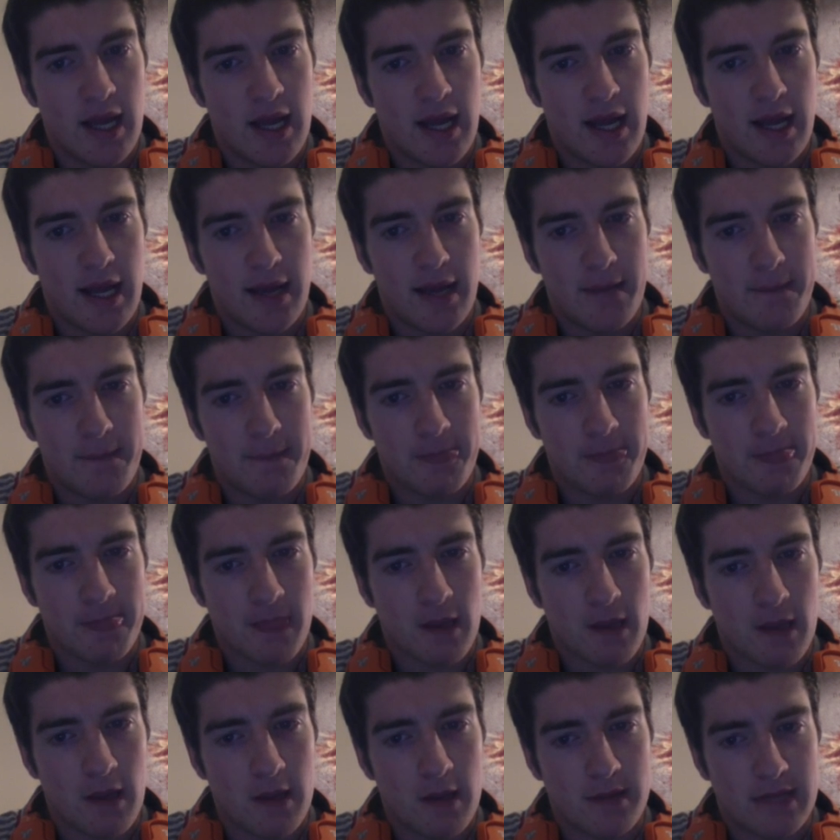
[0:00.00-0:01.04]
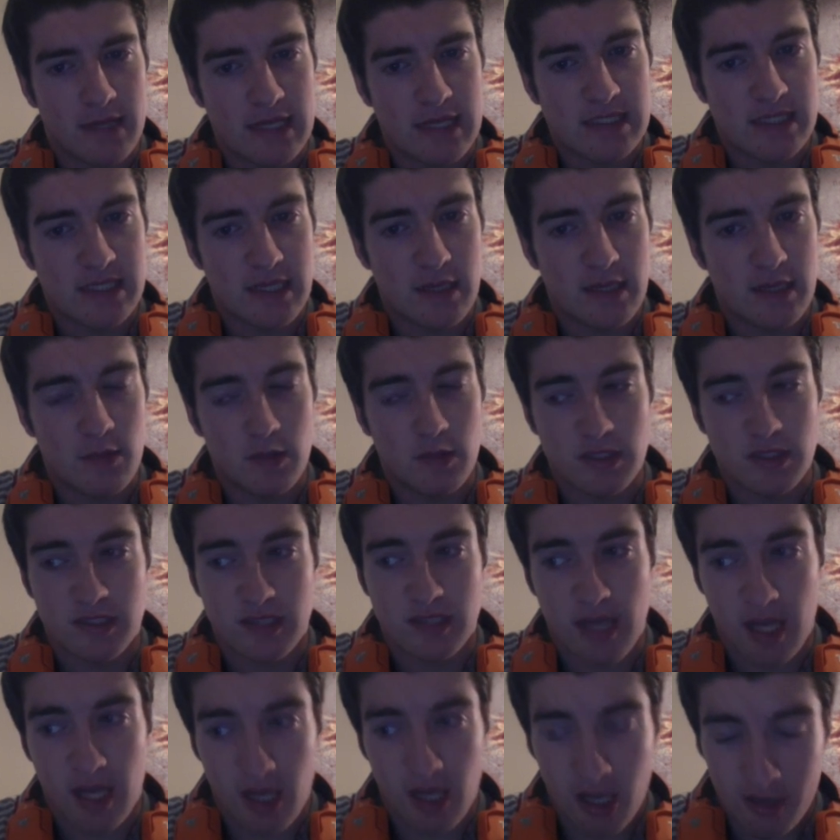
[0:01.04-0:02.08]
Um, Destiny
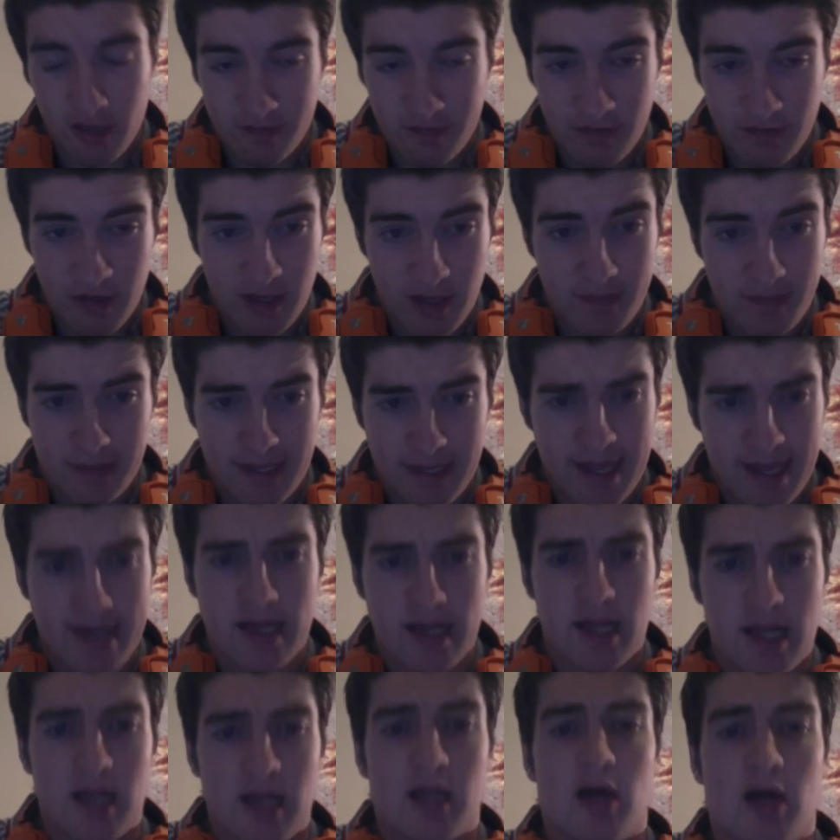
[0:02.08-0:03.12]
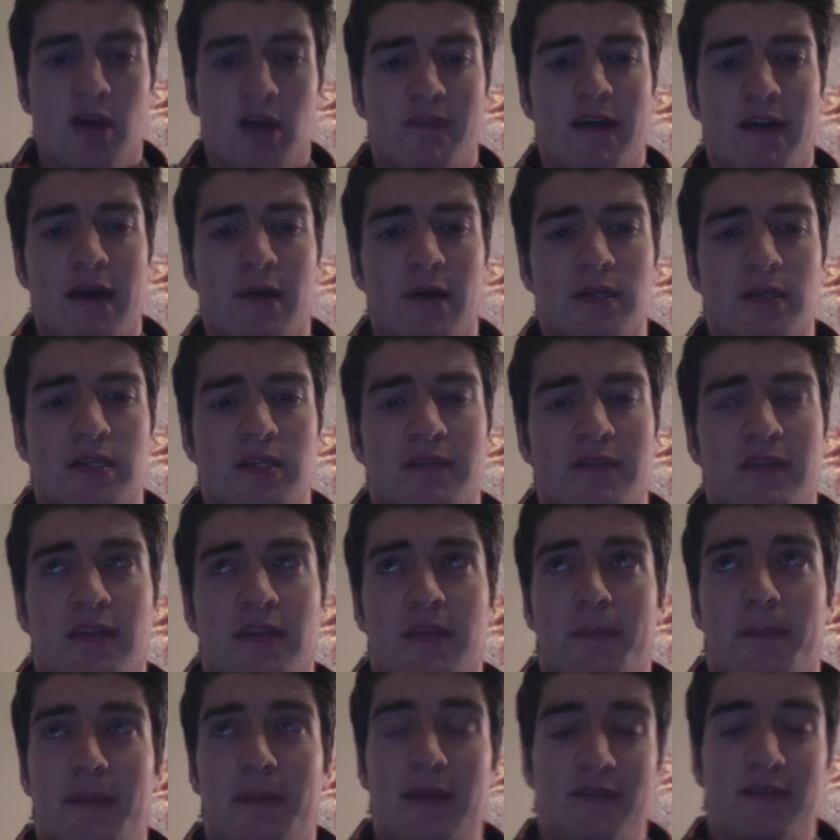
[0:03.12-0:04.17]
was a lot of fun. I played a lot of hours of it.
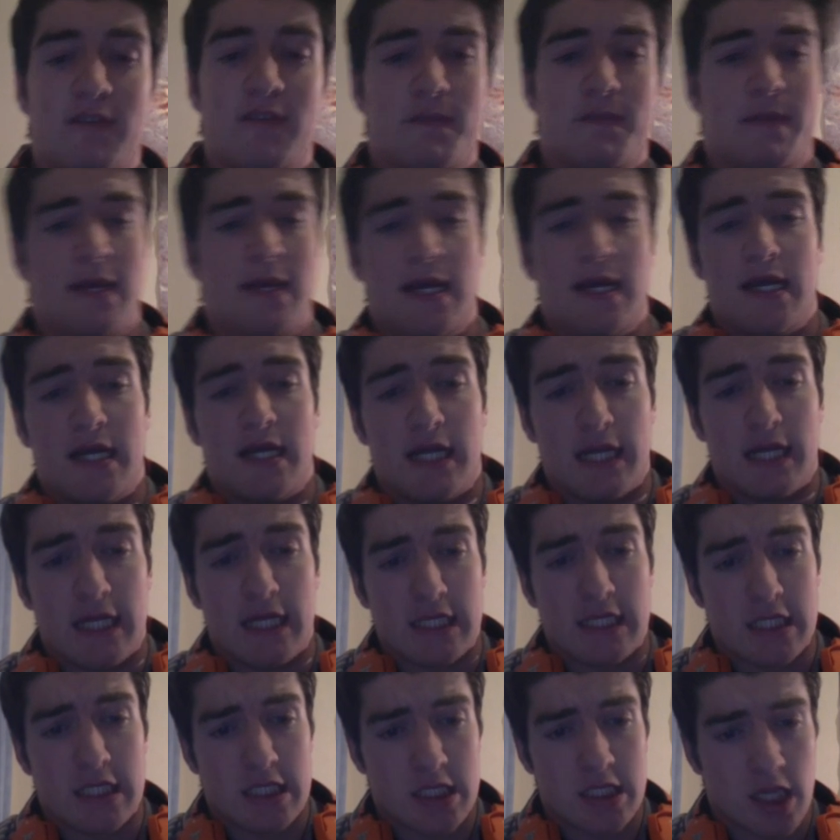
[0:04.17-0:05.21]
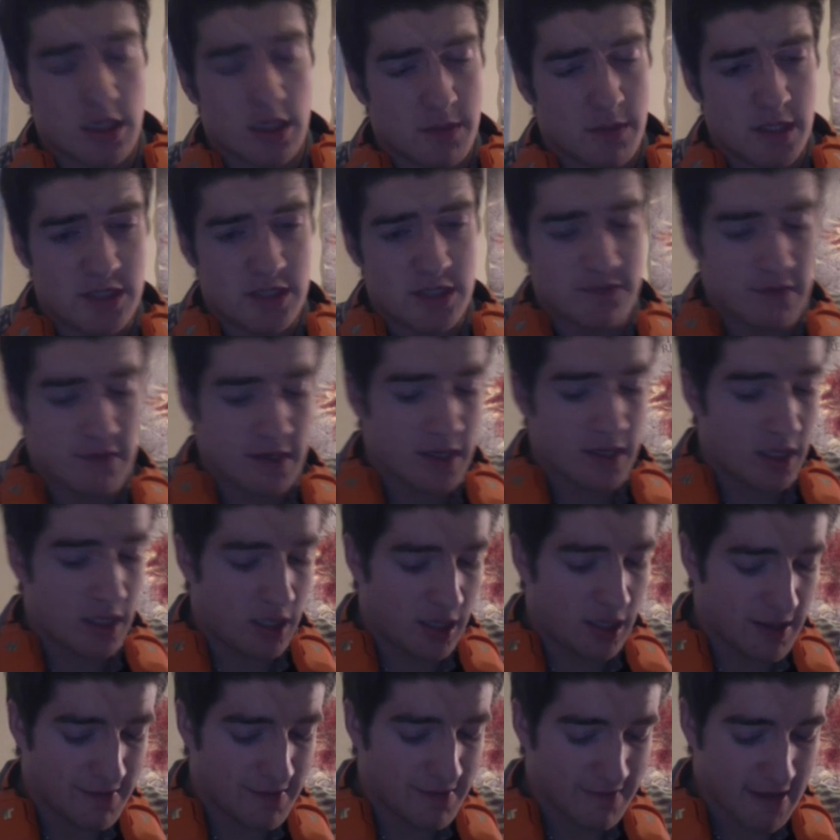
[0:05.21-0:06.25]
The PvP in it is so much fun. I
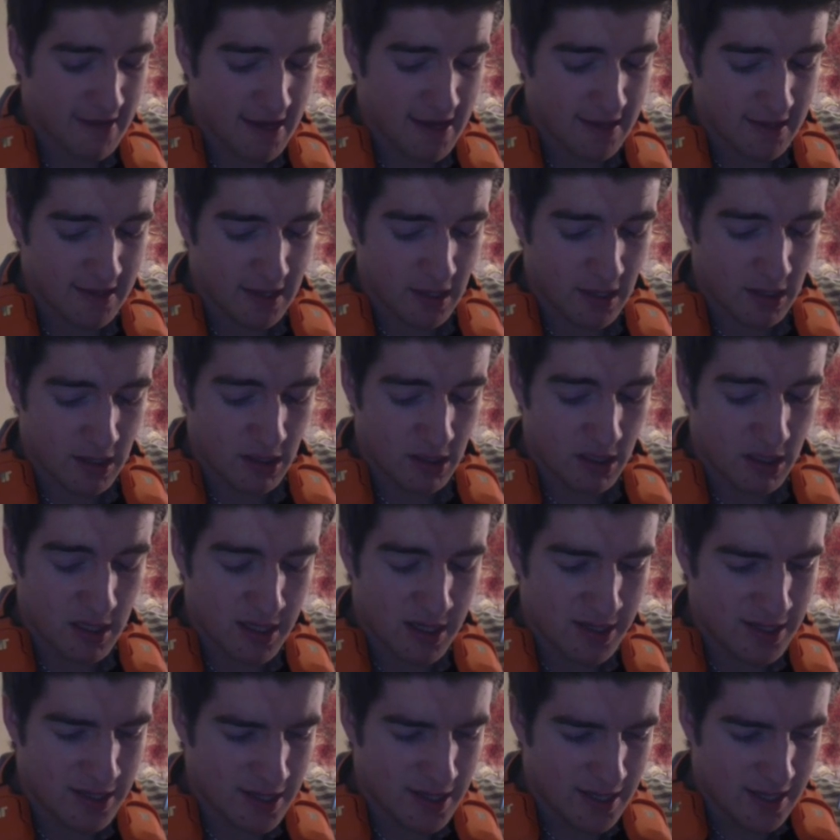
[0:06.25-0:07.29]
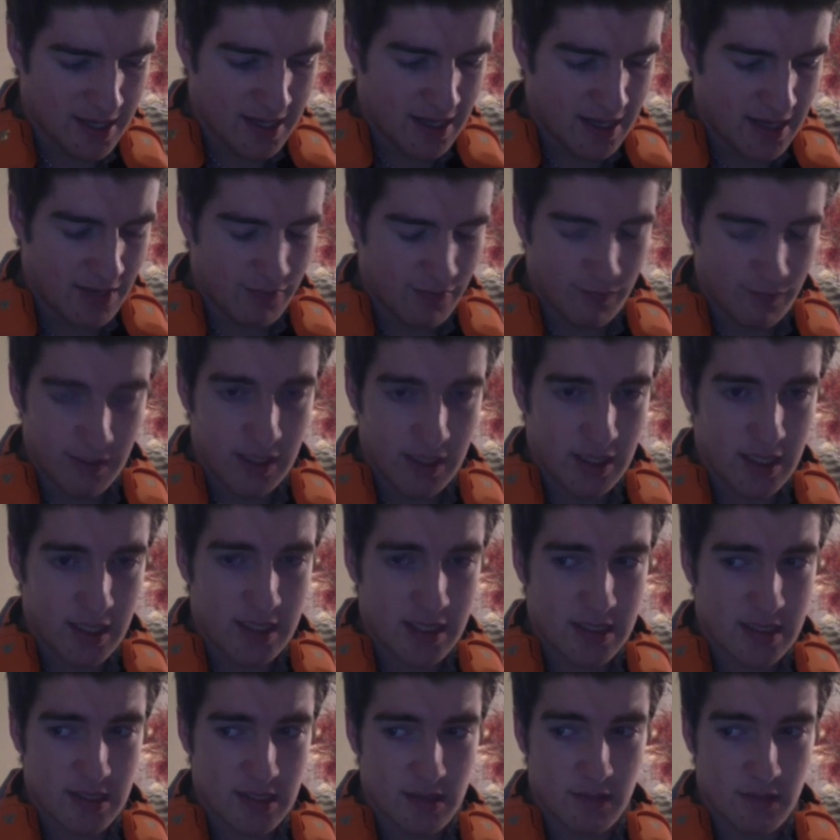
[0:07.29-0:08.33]
love that. The online, it really
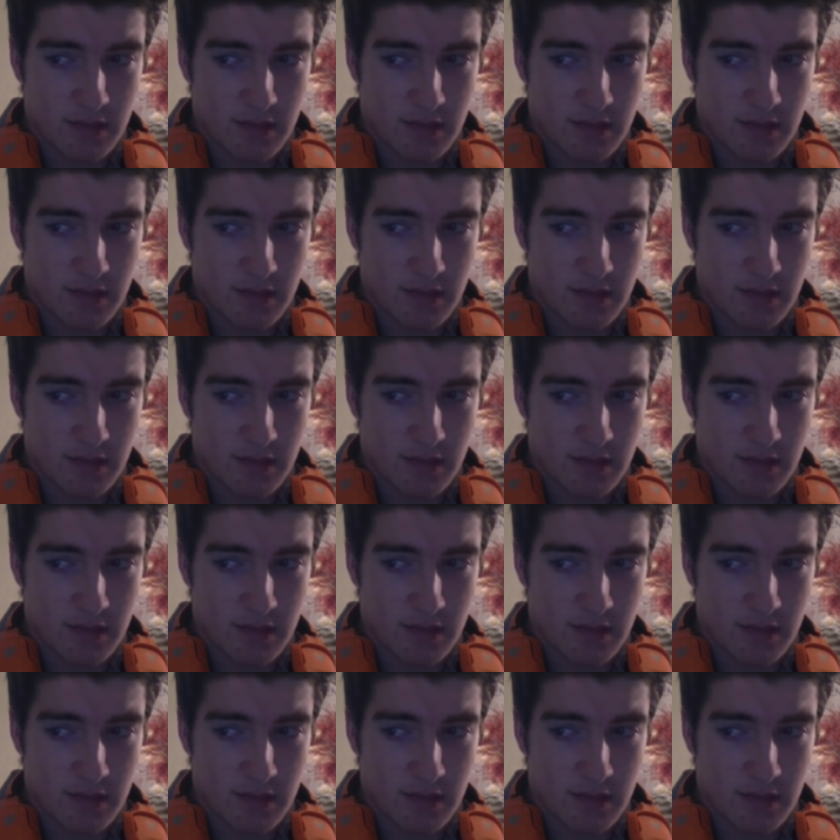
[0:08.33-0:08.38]
is